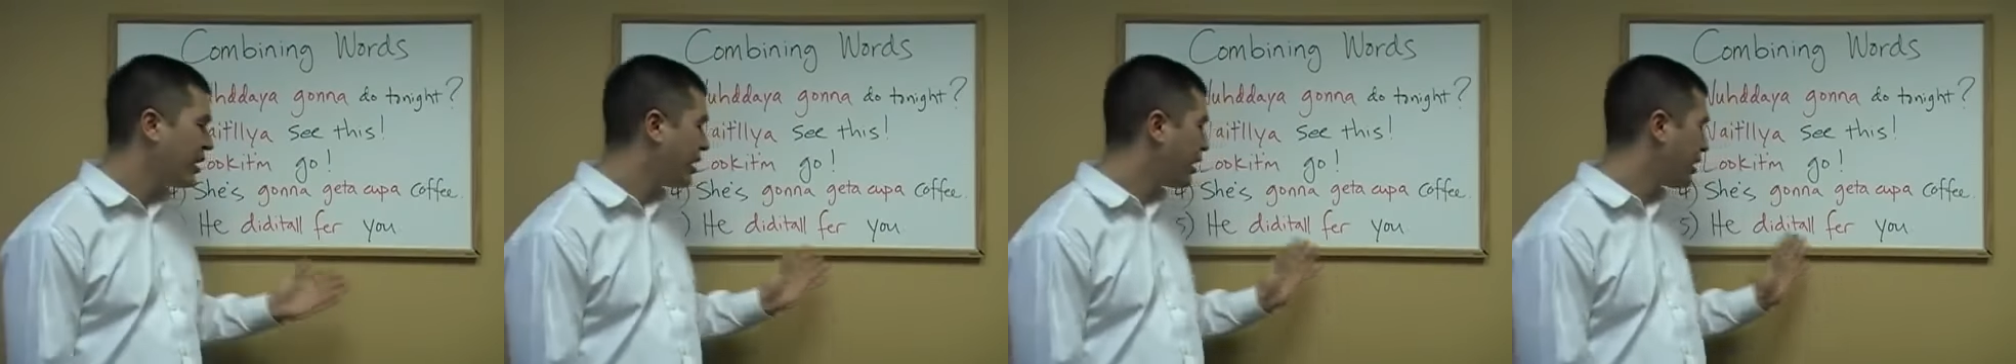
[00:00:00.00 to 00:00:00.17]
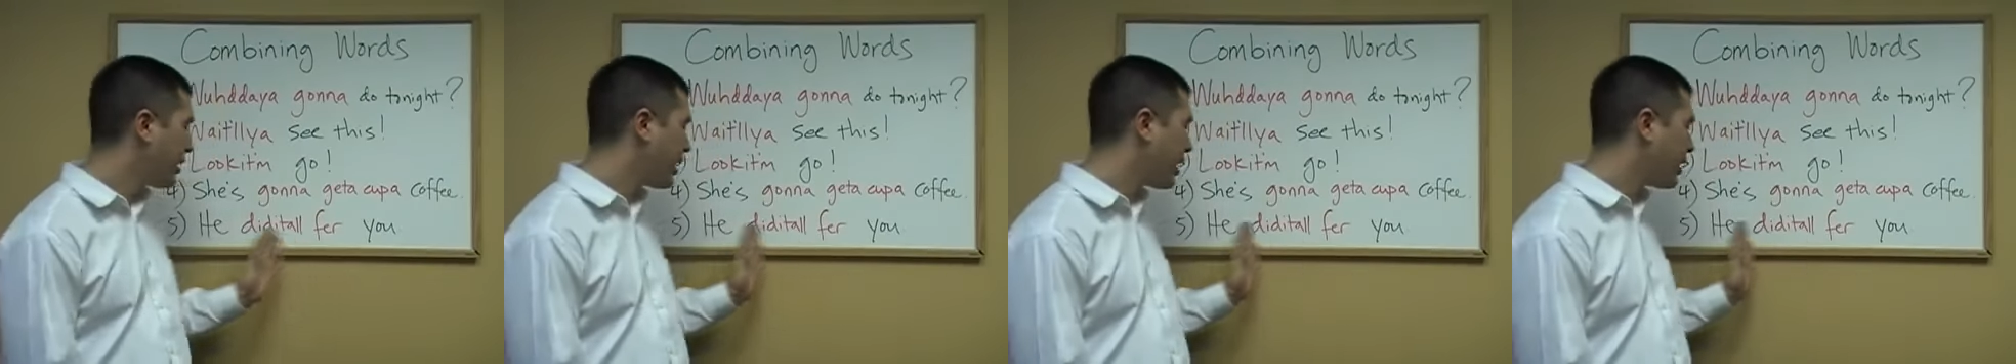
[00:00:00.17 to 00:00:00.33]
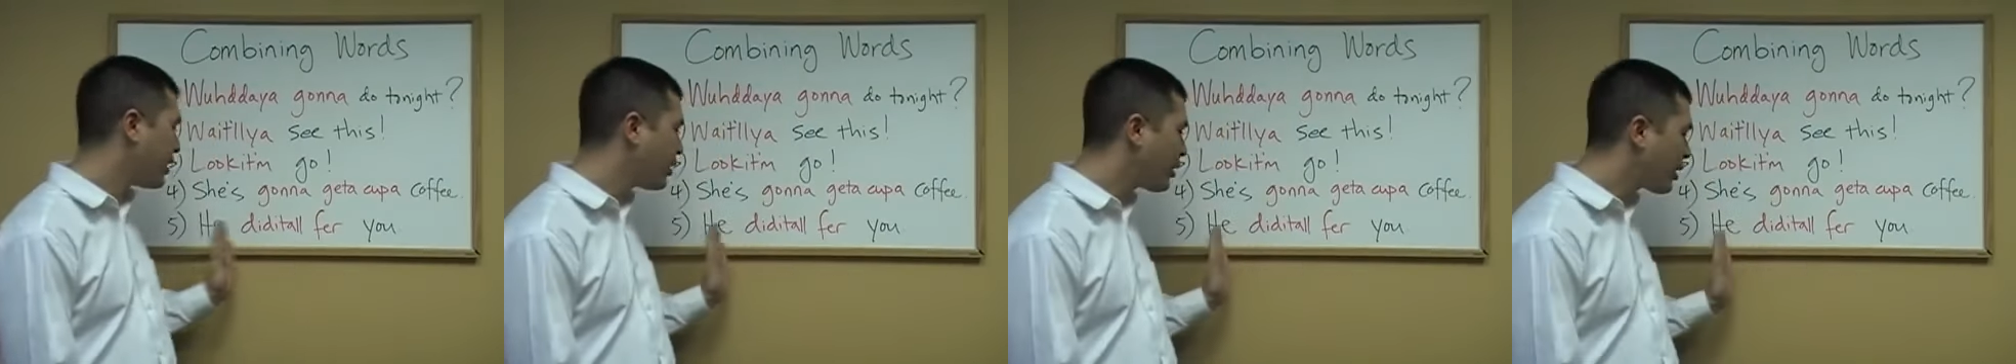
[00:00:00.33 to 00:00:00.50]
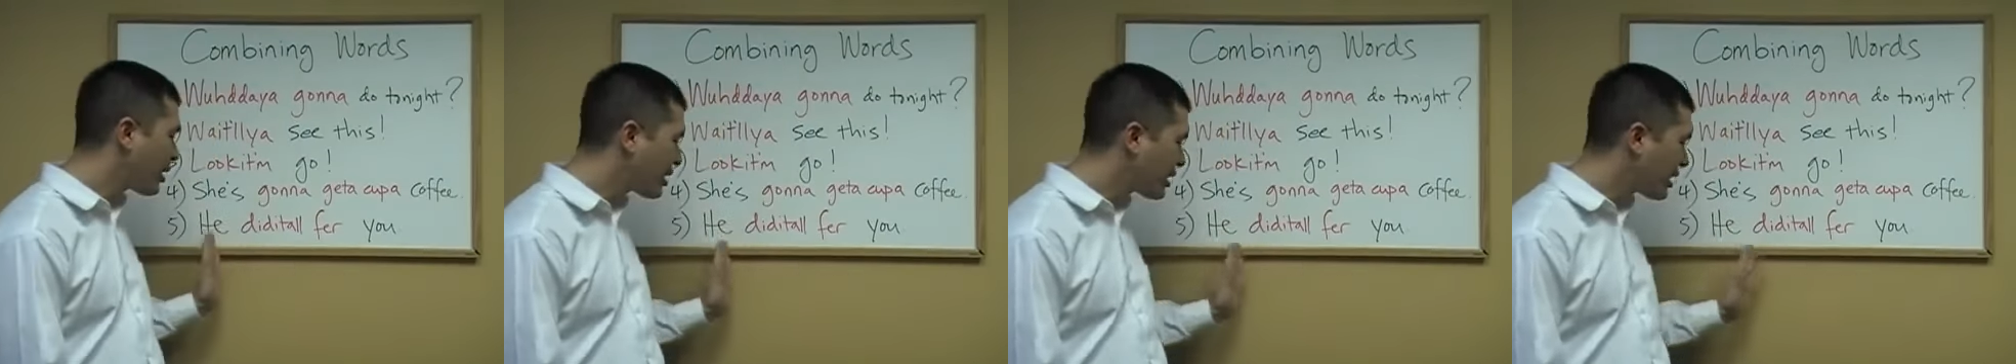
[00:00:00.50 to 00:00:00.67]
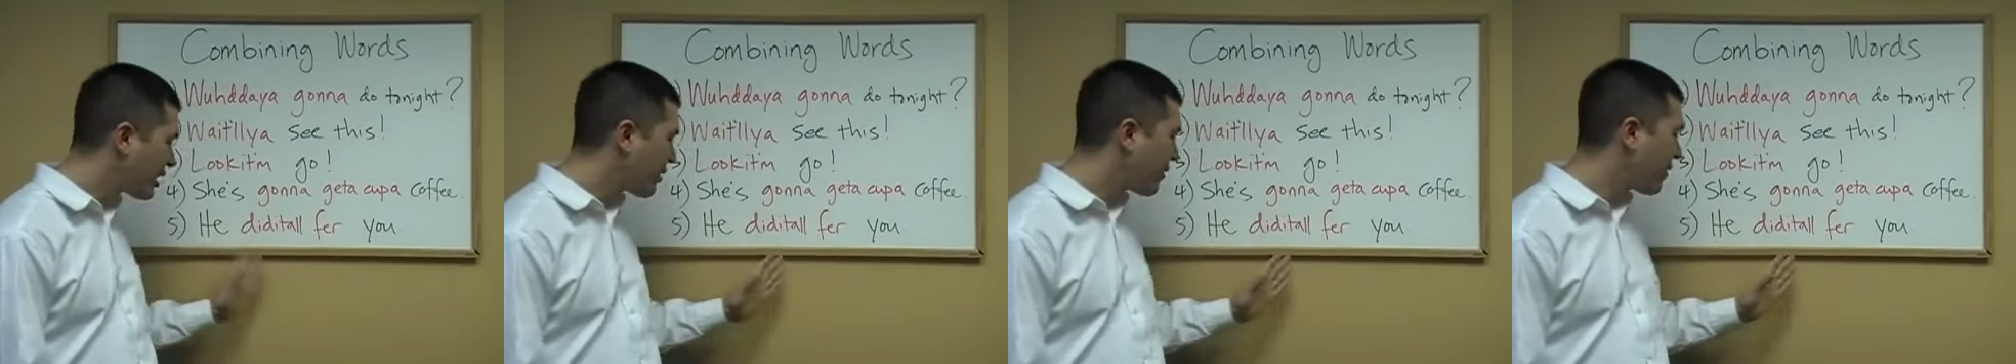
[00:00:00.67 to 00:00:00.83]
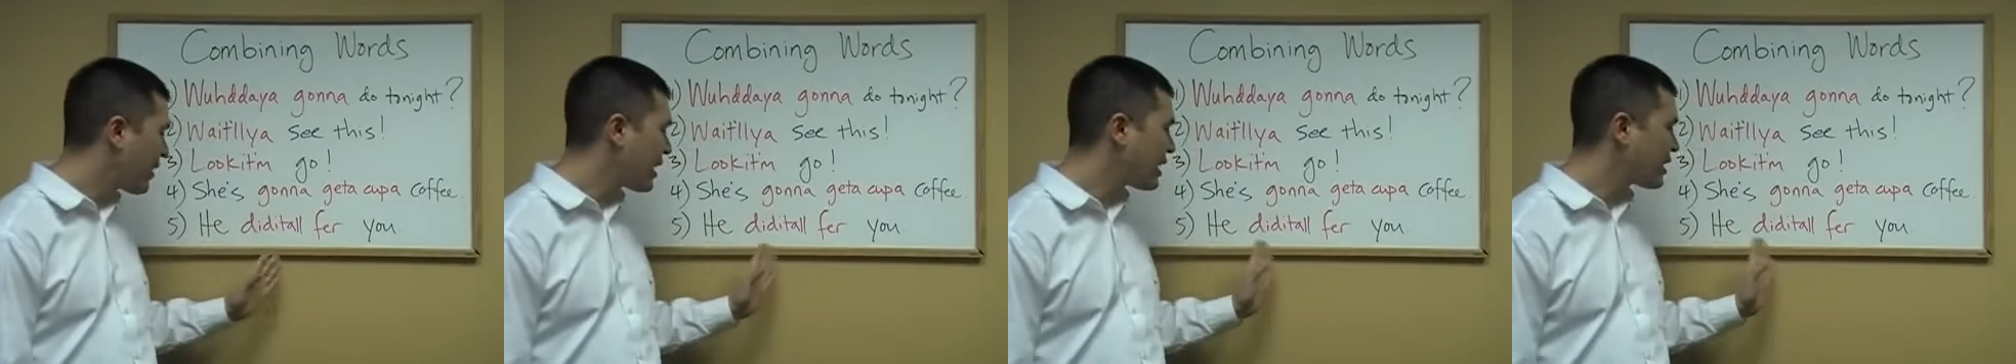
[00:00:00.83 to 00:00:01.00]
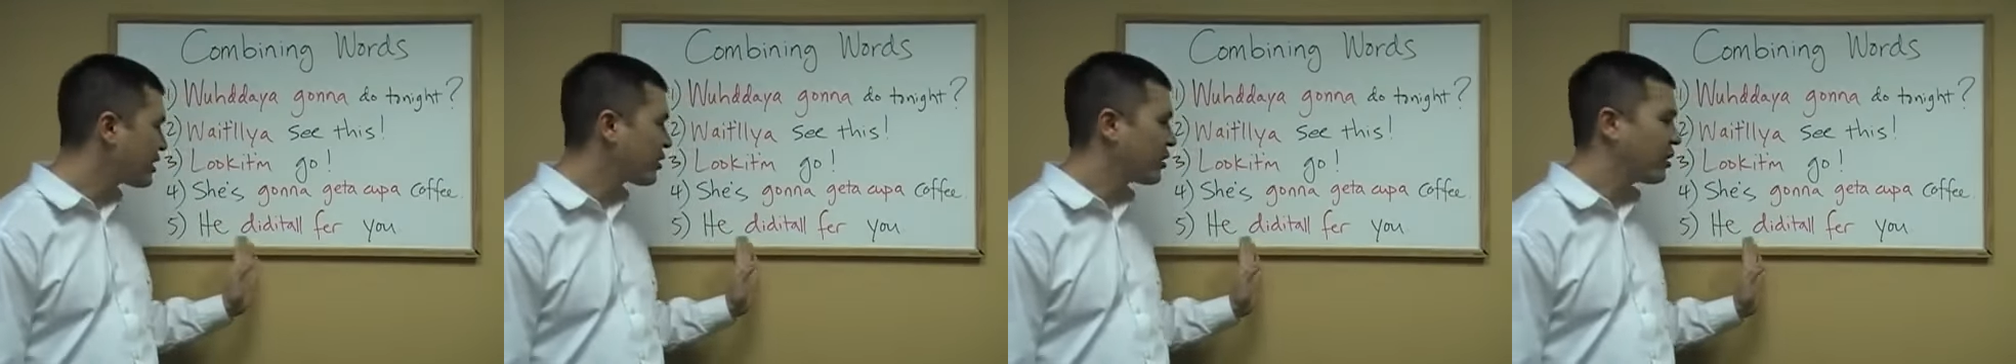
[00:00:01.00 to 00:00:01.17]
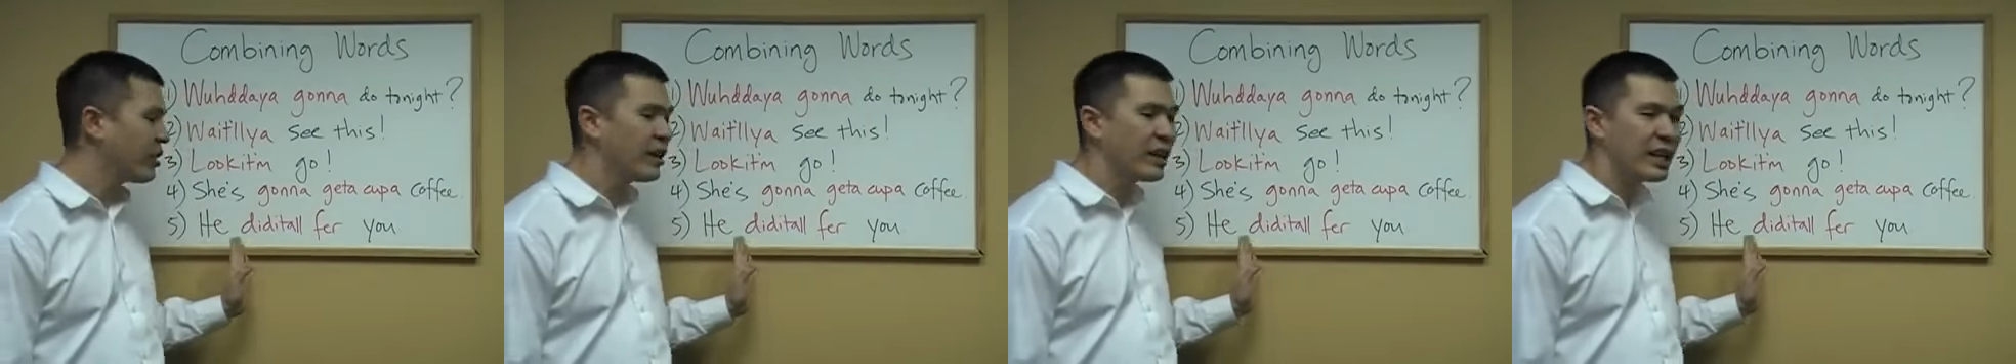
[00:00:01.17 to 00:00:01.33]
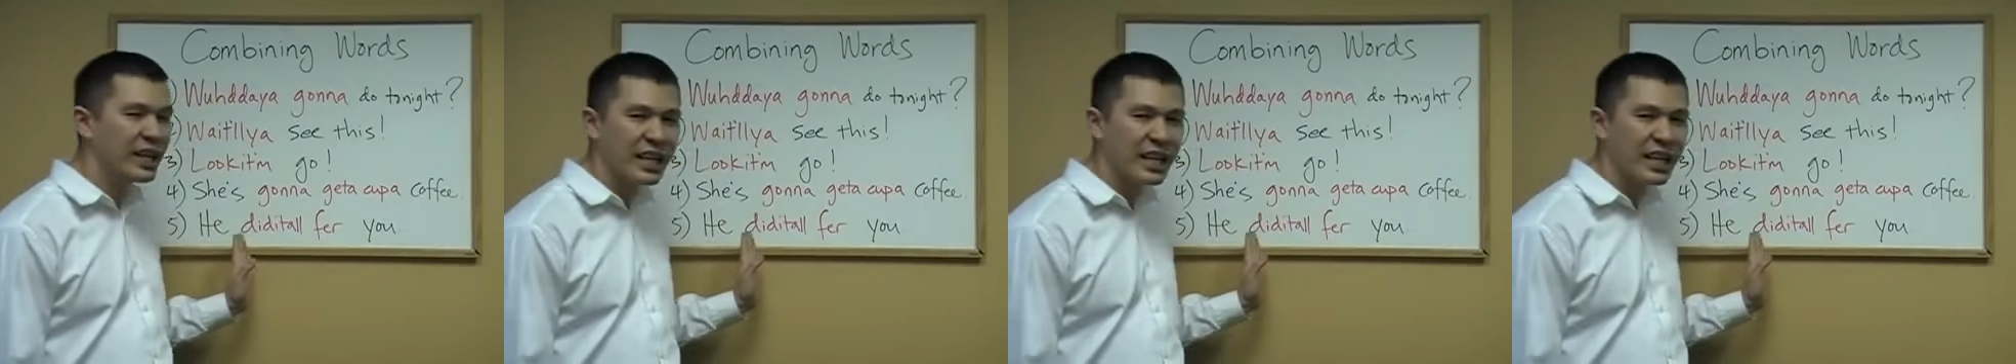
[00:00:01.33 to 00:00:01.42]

And then you can say it faster.